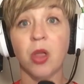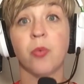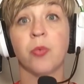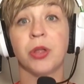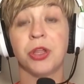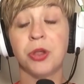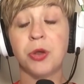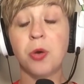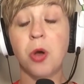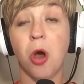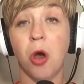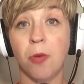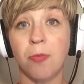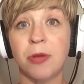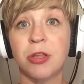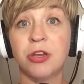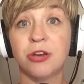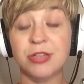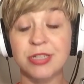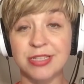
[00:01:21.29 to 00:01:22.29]
When you
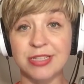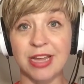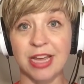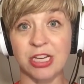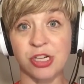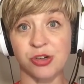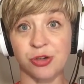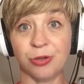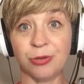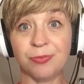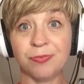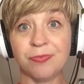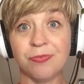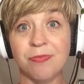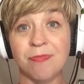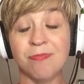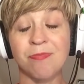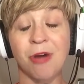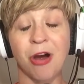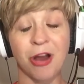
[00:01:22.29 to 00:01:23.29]
open your schedule,
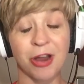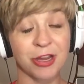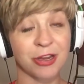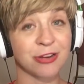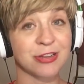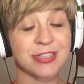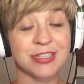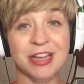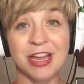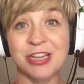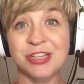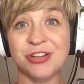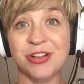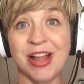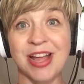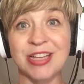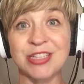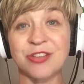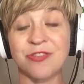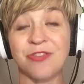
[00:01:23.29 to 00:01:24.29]
mark your schedule
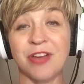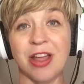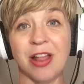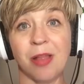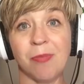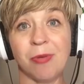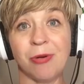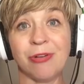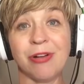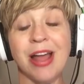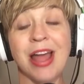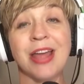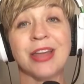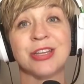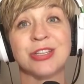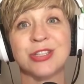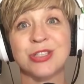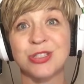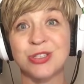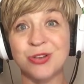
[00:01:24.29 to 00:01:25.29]
as available, and
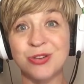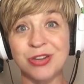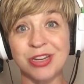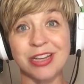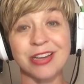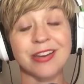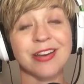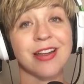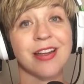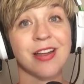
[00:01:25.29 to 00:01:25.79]
a student